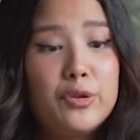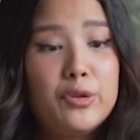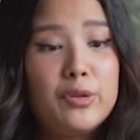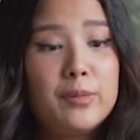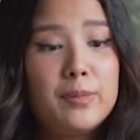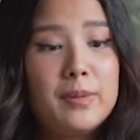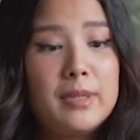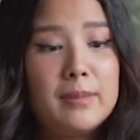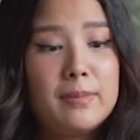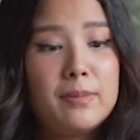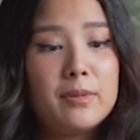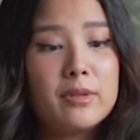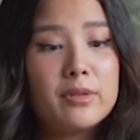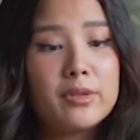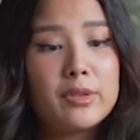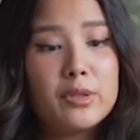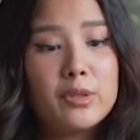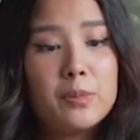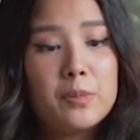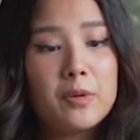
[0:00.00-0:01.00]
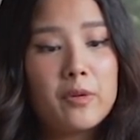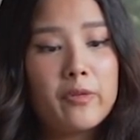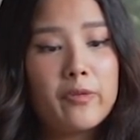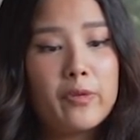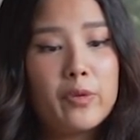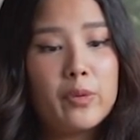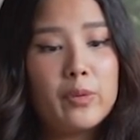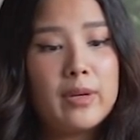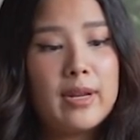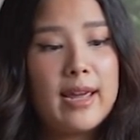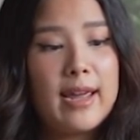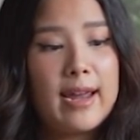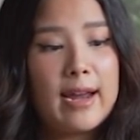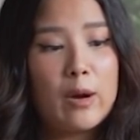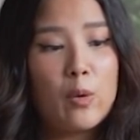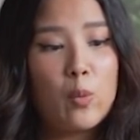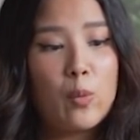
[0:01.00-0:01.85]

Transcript: to the People Superfood Air